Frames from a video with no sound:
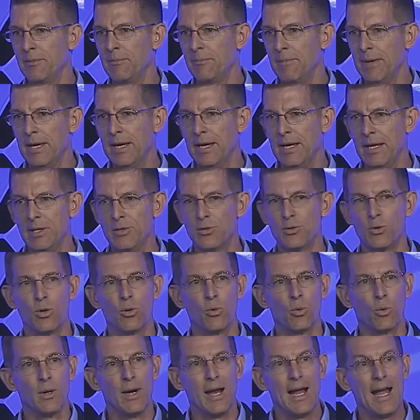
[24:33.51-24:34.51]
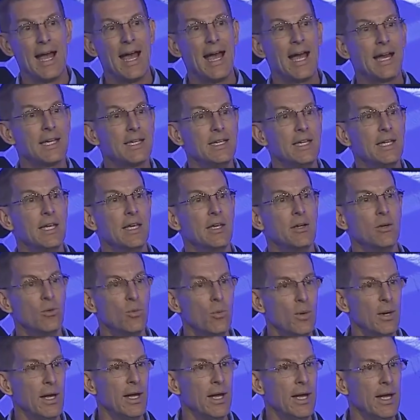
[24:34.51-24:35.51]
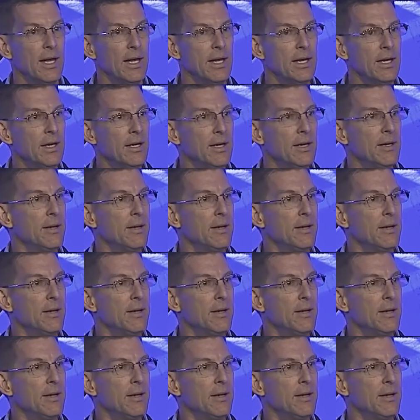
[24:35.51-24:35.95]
maze, or we're acting in a way